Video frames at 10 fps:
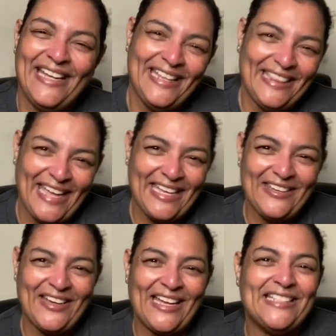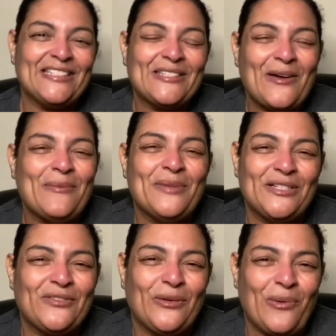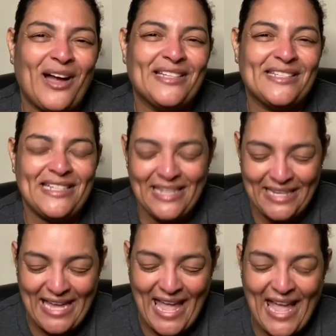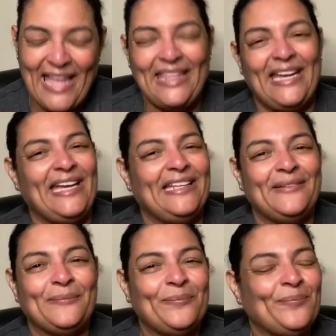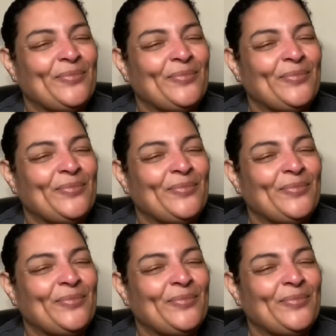Thank you guys so much for watching again, and